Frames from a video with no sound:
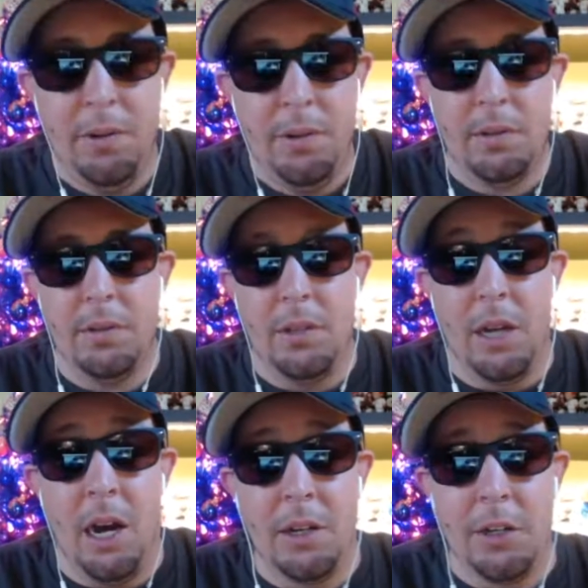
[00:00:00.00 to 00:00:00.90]

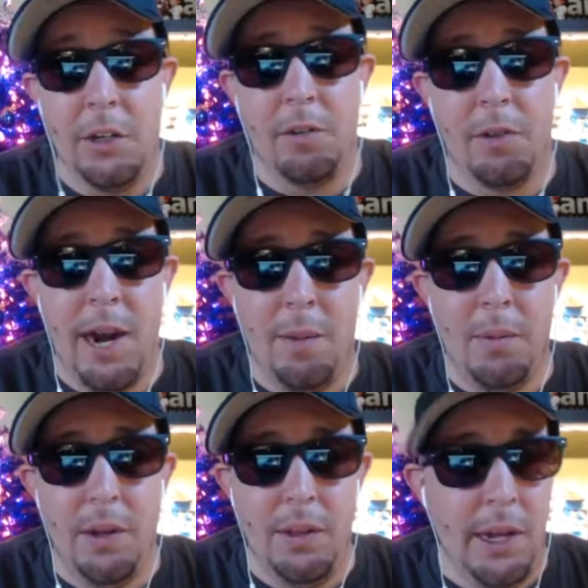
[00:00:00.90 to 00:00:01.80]
Andrew,
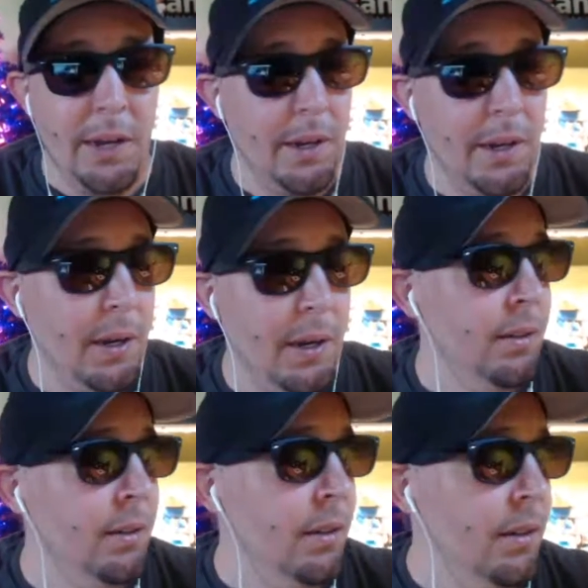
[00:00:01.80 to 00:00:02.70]
good grab on
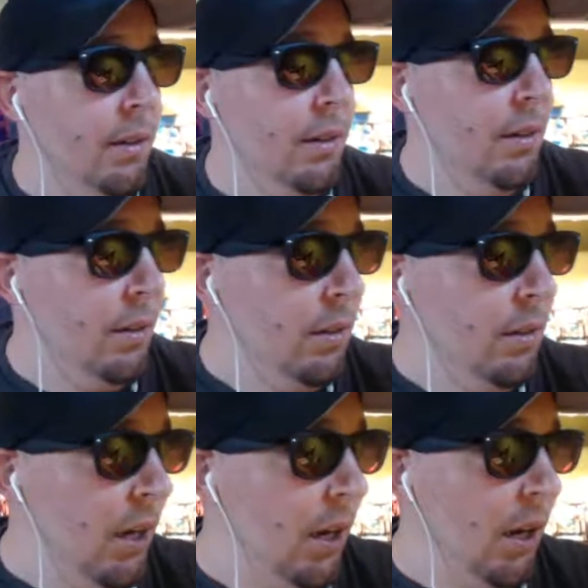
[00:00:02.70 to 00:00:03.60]
that
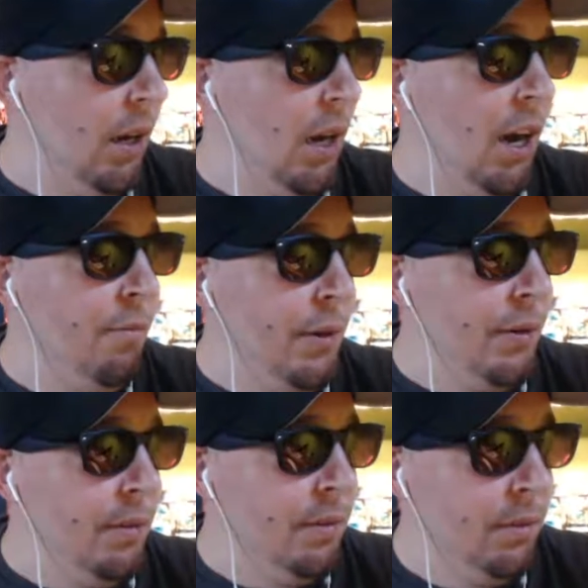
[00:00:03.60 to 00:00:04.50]

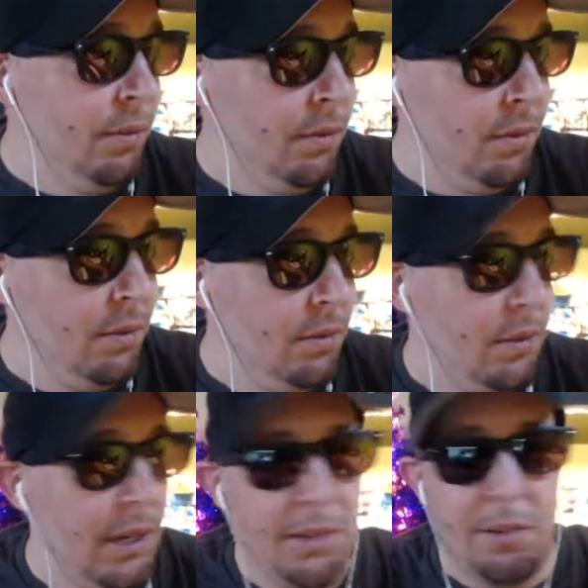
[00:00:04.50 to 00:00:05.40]
Hoffman.
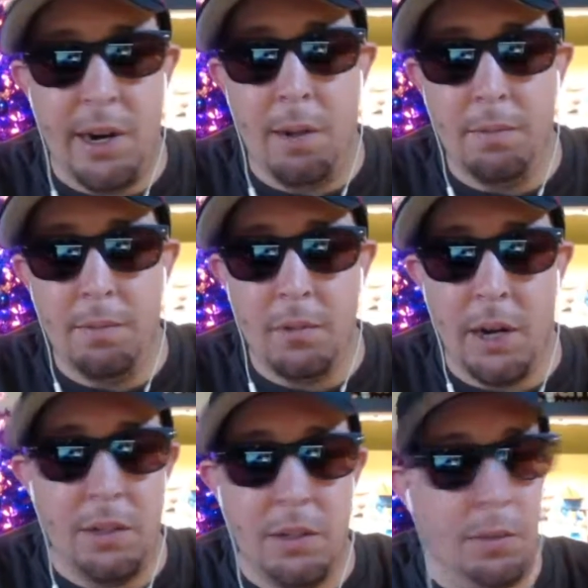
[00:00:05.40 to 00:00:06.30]
Nice
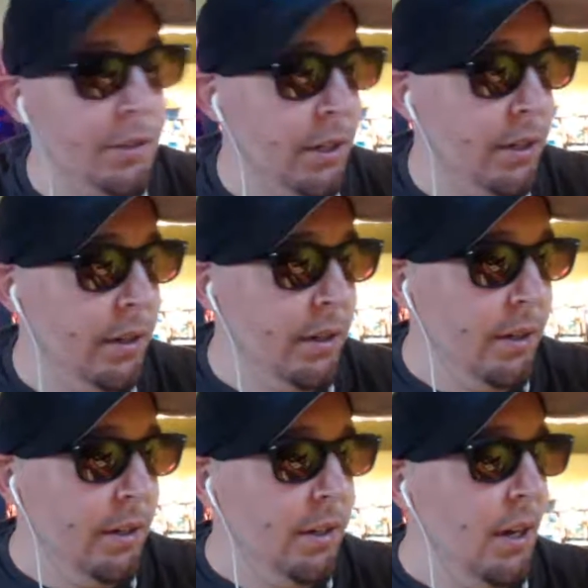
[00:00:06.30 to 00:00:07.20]
grab, Rockies
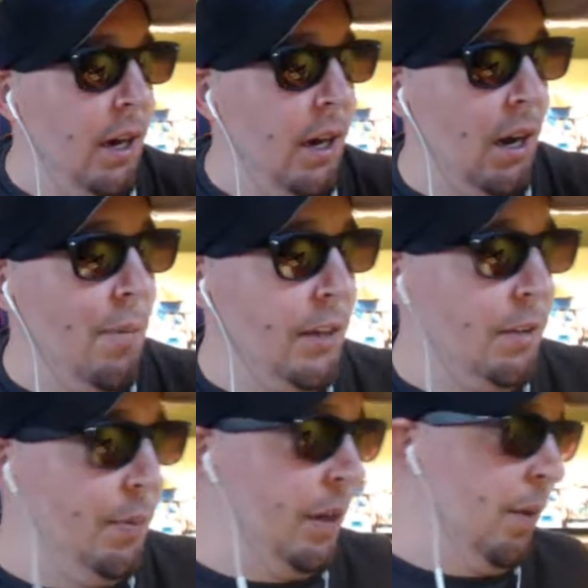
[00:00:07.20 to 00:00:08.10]
pitcher.
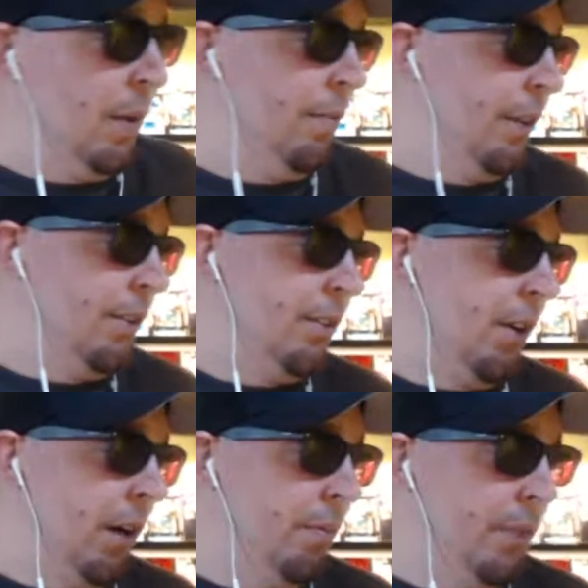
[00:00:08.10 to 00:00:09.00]
I meant to pick him up
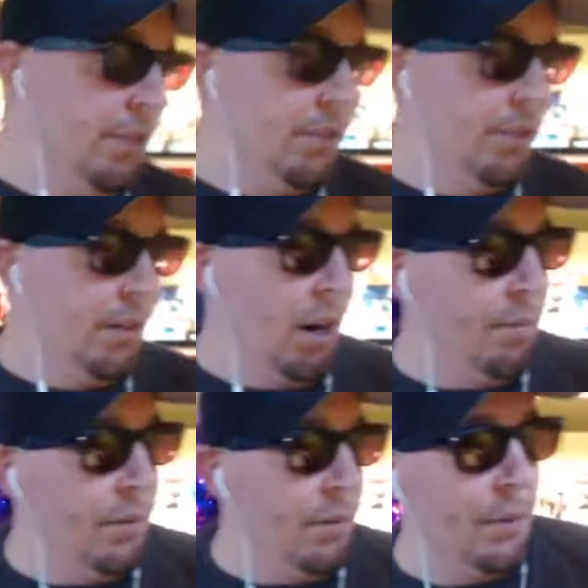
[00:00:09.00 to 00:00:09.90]
for that start, missed
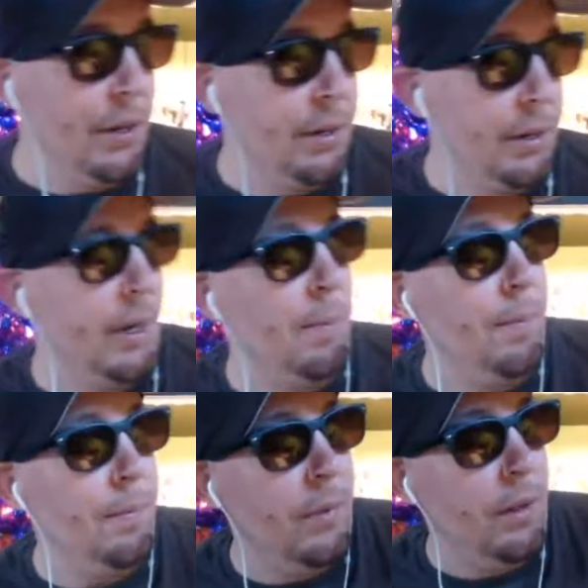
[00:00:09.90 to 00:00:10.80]
the
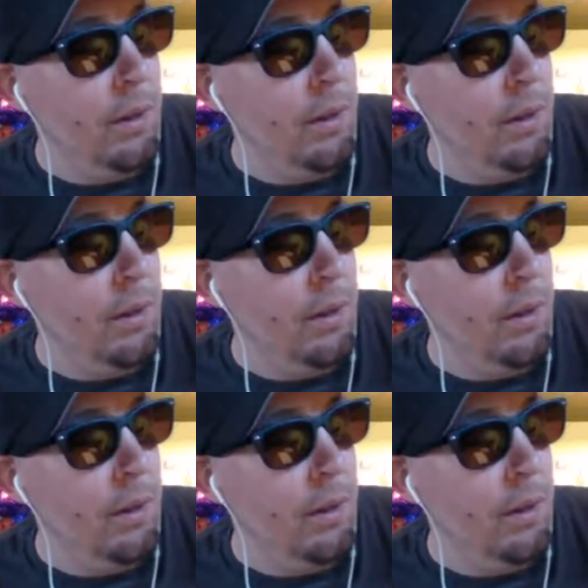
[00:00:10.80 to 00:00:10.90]
pickup.